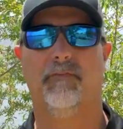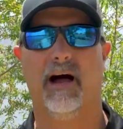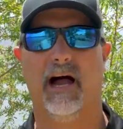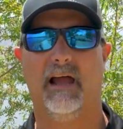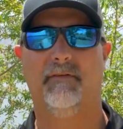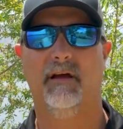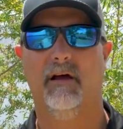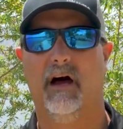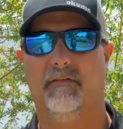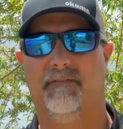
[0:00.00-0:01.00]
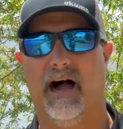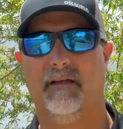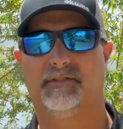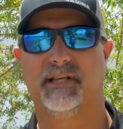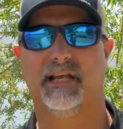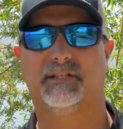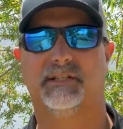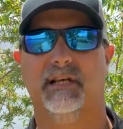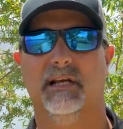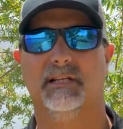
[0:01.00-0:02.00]
five, a five
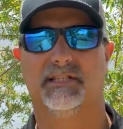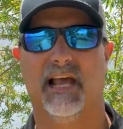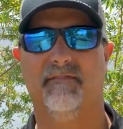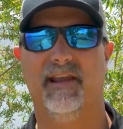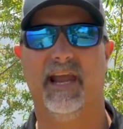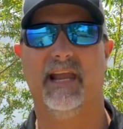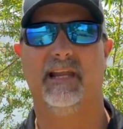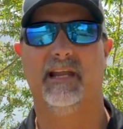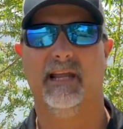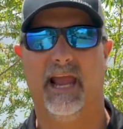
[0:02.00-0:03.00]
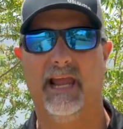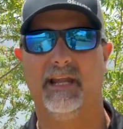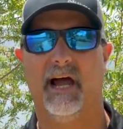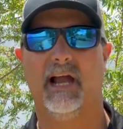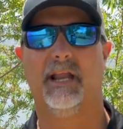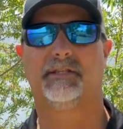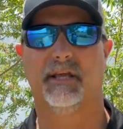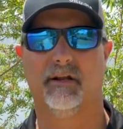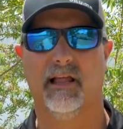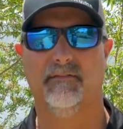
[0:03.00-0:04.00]
six, seven eight, eight nine, and
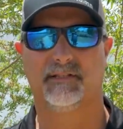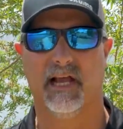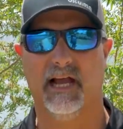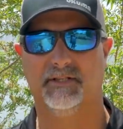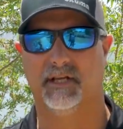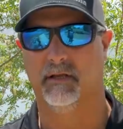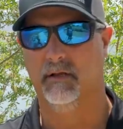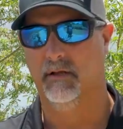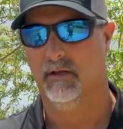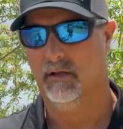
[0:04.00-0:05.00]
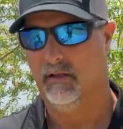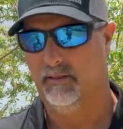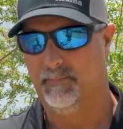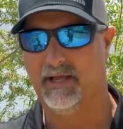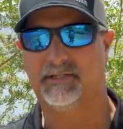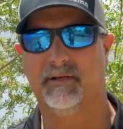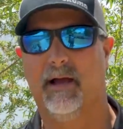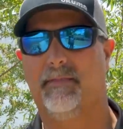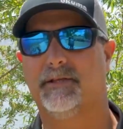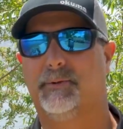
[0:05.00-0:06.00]
ten eleven sizing. The best thing
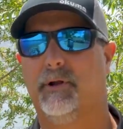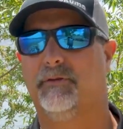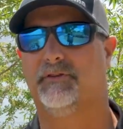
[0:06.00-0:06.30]
about this reel